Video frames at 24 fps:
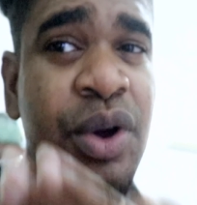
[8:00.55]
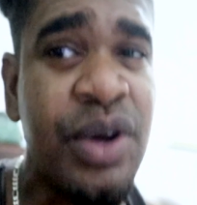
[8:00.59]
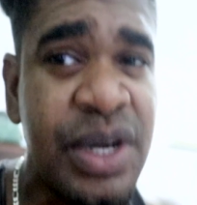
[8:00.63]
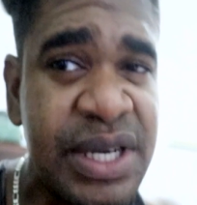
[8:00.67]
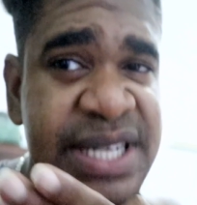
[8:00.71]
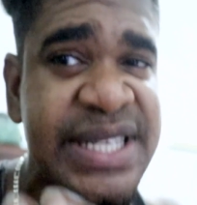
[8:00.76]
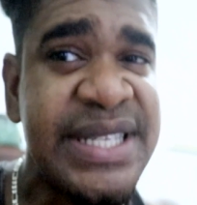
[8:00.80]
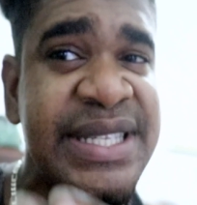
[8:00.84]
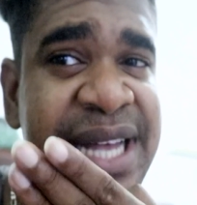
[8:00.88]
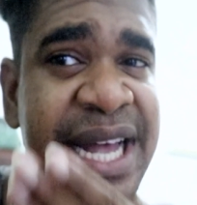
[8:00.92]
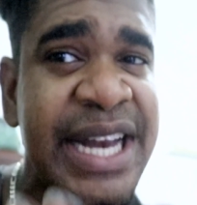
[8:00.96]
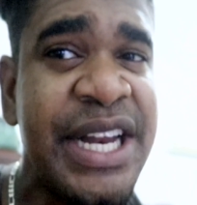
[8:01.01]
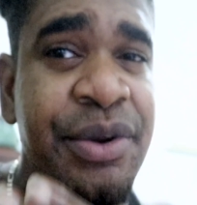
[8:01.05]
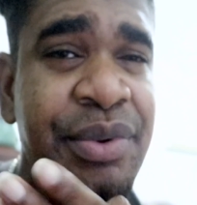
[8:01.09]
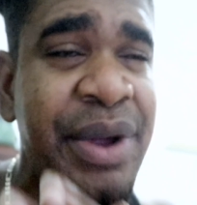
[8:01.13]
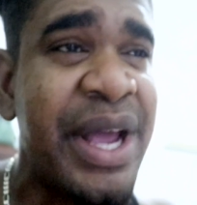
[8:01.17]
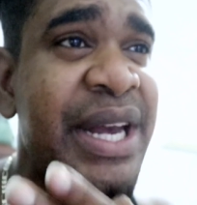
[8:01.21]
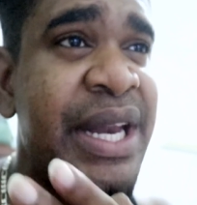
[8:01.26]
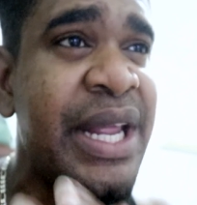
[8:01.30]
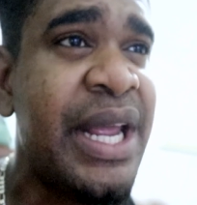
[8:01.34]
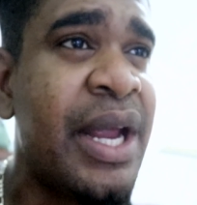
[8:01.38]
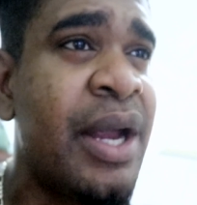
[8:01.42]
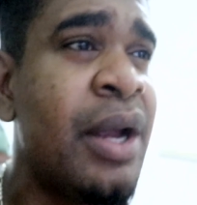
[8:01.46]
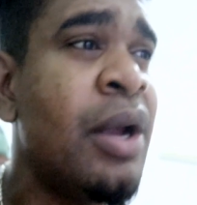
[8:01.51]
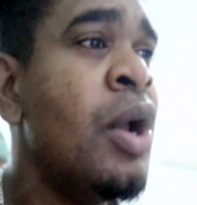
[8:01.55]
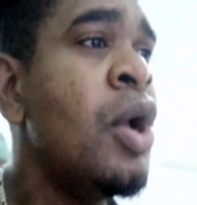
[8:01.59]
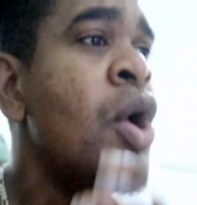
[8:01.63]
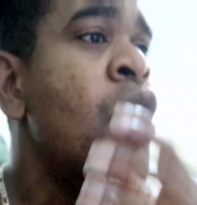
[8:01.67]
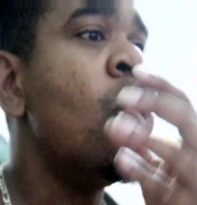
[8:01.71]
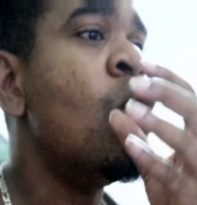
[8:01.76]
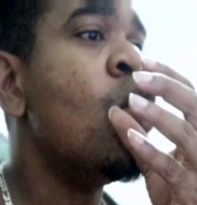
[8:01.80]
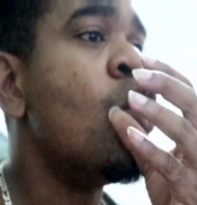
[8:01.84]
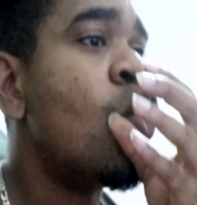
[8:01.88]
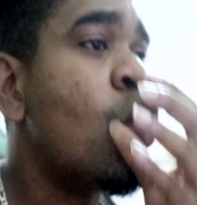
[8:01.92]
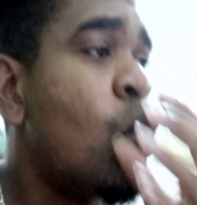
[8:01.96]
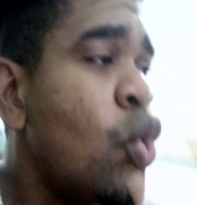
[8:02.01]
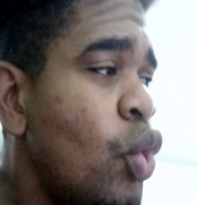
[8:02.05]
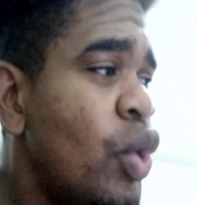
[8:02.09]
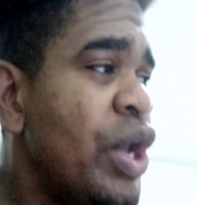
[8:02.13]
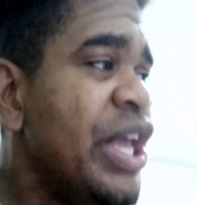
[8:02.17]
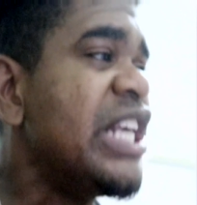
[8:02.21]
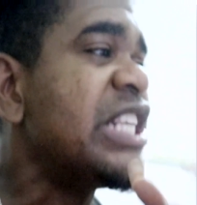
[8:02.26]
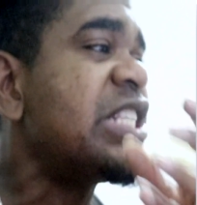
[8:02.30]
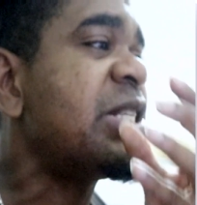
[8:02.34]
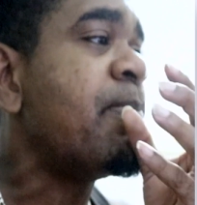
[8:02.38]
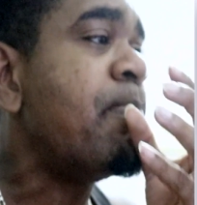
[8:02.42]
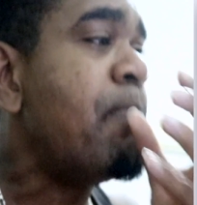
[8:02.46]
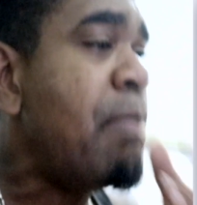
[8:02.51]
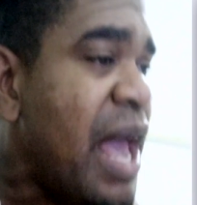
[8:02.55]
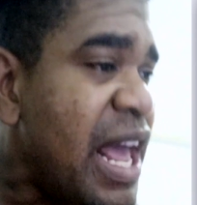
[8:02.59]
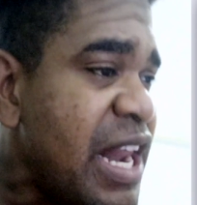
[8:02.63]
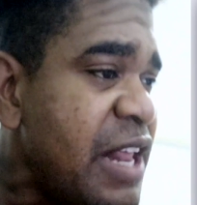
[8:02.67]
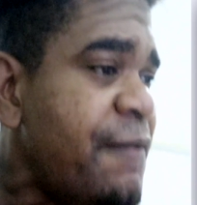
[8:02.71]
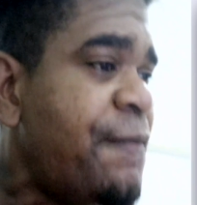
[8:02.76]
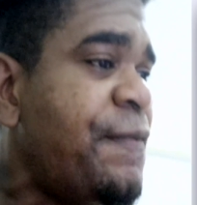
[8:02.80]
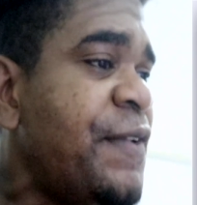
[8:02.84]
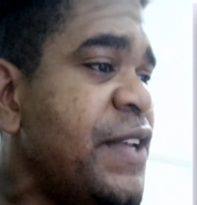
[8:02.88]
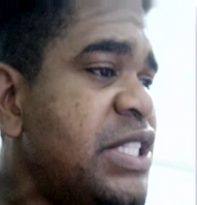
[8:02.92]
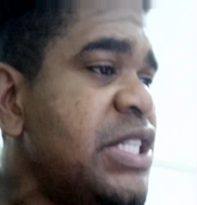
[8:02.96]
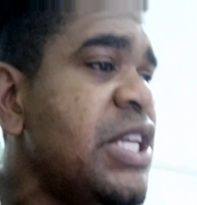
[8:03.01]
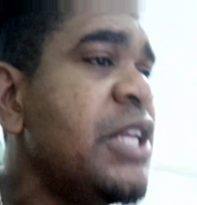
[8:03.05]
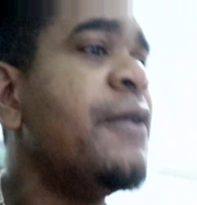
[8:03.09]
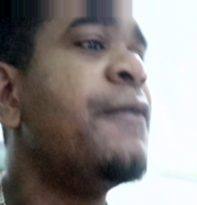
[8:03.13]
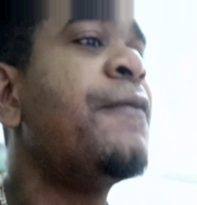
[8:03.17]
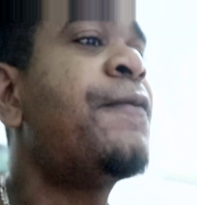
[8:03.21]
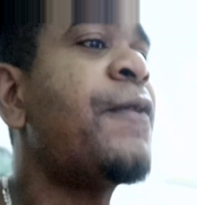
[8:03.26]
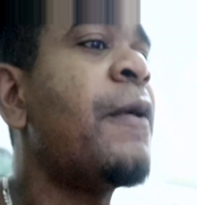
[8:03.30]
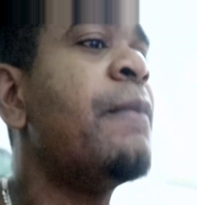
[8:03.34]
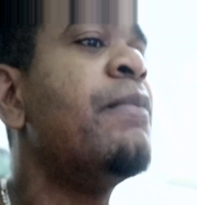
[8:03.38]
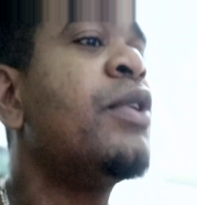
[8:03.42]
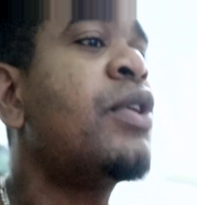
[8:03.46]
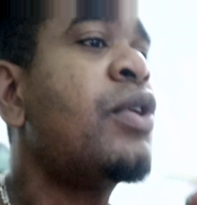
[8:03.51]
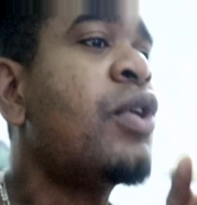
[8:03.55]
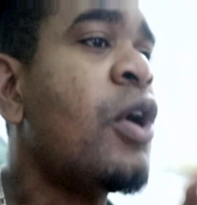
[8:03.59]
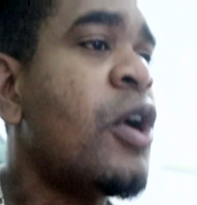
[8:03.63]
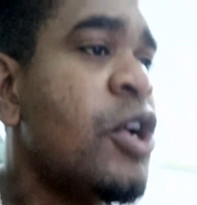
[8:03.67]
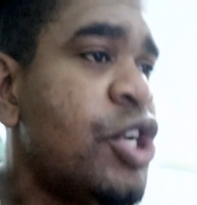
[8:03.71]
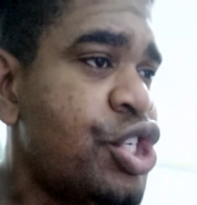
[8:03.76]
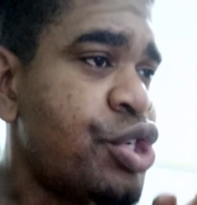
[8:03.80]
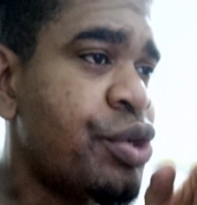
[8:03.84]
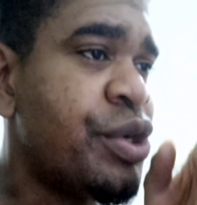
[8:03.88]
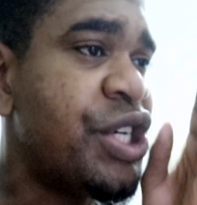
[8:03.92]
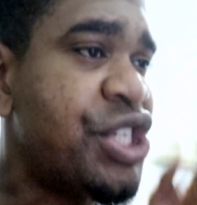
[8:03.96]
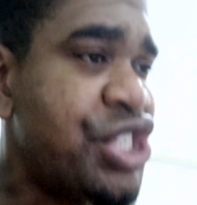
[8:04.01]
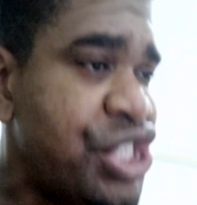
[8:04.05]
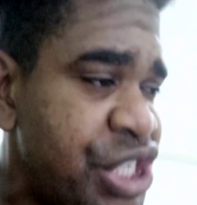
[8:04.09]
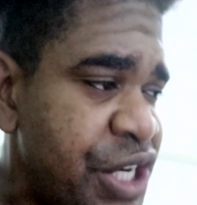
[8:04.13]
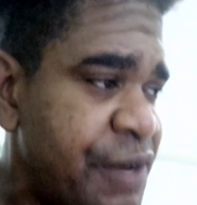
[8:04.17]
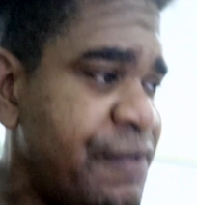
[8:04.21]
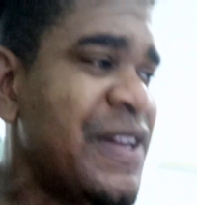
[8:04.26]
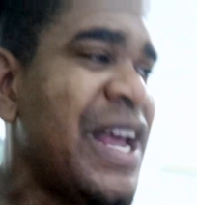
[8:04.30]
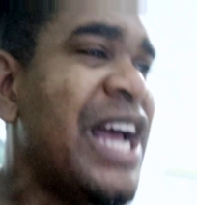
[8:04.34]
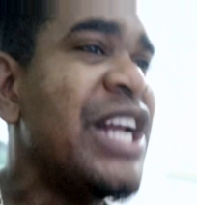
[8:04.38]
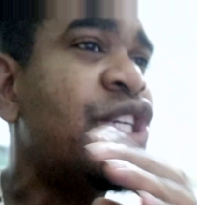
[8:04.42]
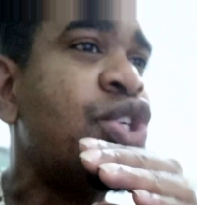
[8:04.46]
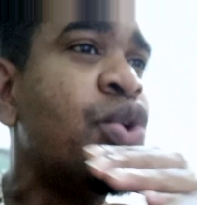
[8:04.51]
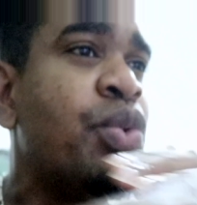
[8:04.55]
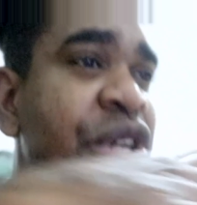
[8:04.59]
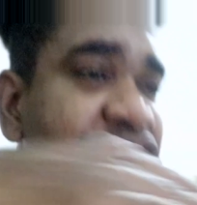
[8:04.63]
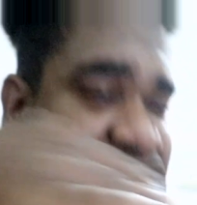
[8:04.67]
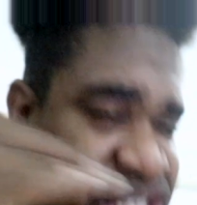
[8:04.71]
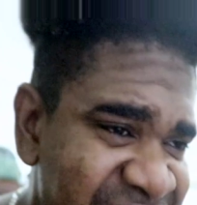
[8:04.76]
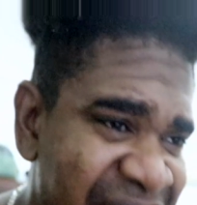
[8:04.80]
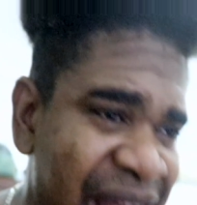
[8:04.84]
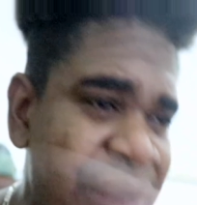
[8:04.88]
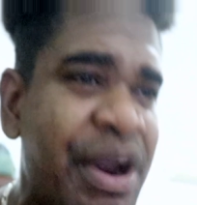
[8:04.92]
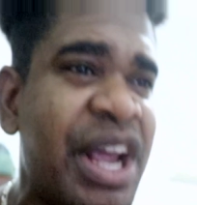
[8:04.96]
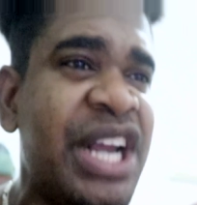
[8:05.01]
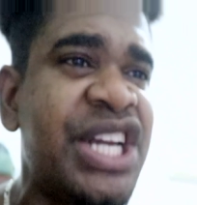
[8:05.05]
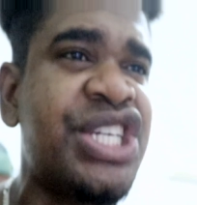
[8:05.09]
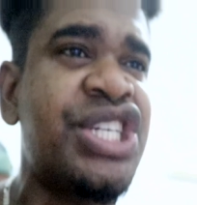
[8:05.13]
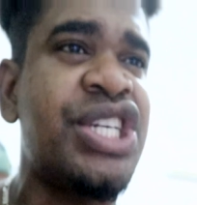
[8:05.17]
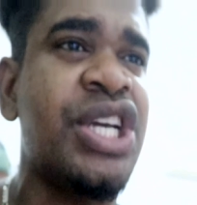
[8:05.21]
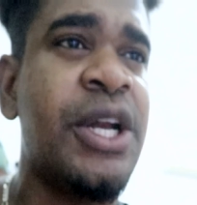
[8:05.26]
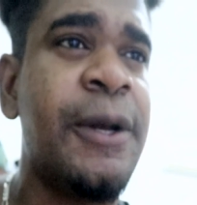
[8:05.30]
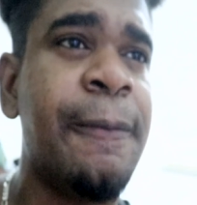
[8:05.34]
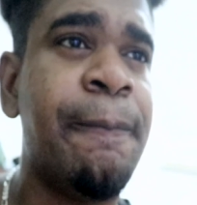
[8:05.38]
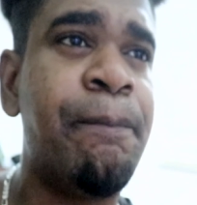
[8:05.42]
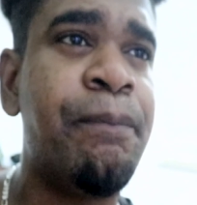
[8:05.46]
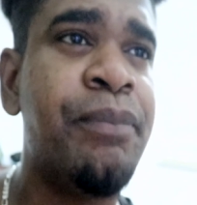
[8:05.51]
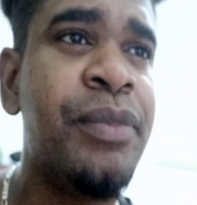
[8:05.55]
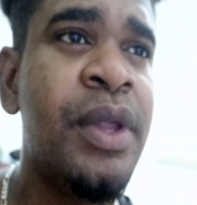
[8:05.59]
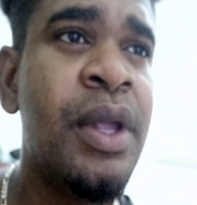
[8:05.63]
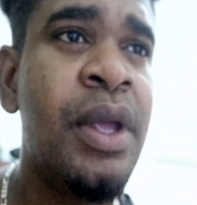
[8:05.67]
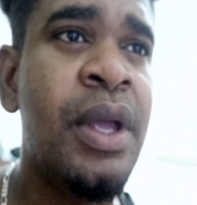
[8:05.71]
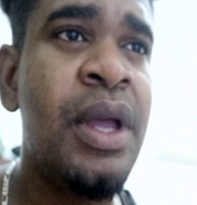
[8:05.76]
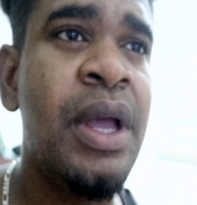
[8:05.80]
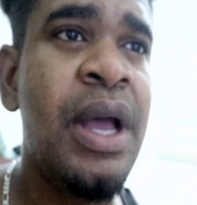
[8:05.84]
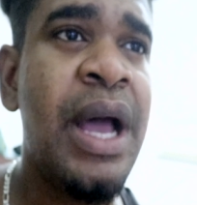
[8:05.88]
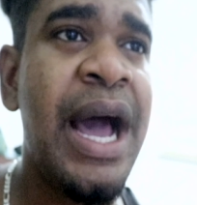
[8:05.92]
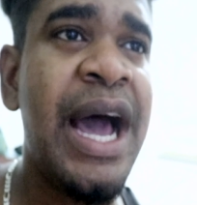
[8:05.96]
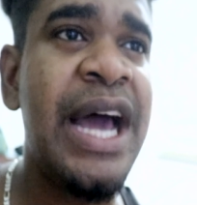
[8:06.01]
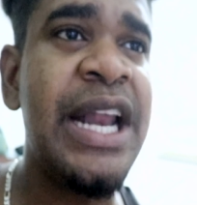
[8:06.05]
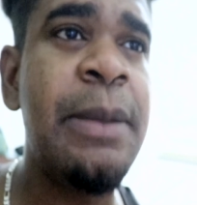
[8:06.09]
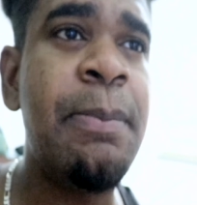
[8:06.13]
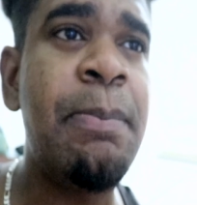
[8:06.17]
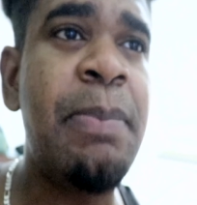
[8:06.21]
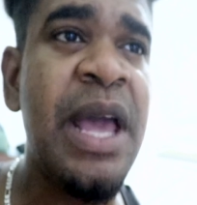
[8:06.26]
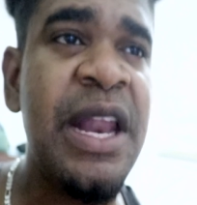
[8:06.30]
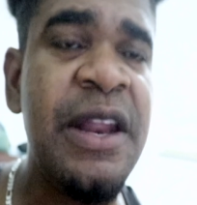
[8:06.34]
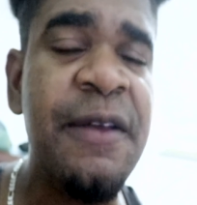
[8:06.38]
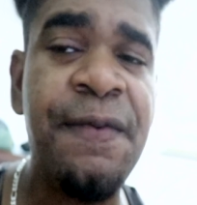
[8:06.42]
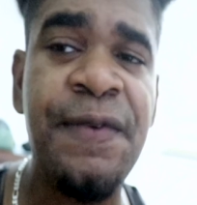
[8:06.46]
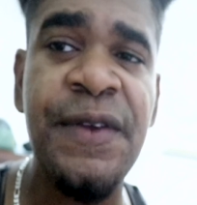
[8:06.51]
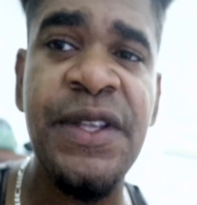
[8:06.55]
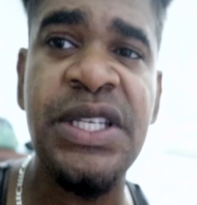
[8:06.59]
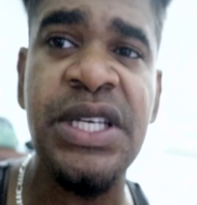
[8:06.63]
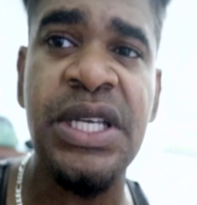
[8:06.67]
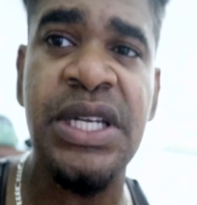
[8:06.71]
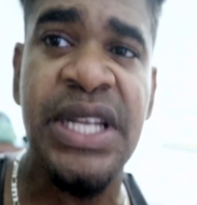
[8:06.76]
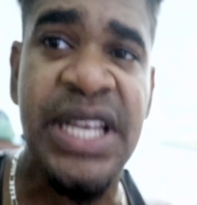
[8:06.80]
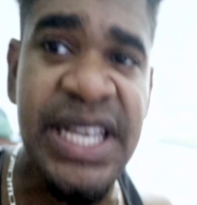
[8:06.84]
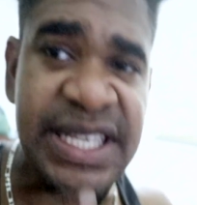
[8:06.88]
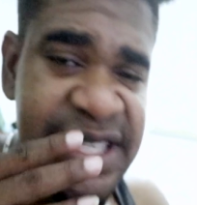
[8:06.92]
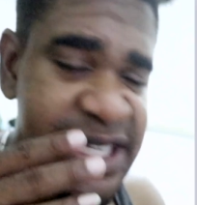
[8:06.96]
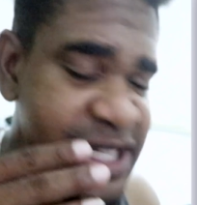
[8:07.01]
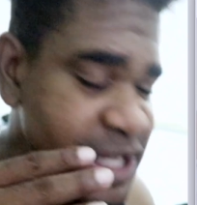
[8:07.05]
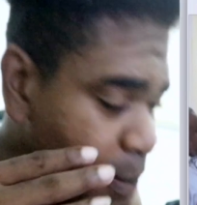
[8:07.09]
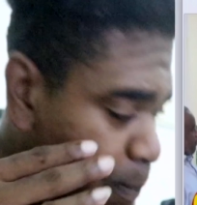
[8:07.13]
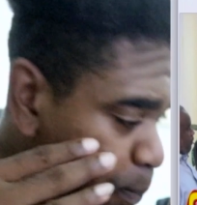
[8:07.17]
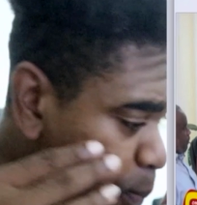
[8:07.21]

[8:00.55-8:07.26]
understand it right there. Who is benefiting from the cultural shift and to which direction are they benefiting? Is it a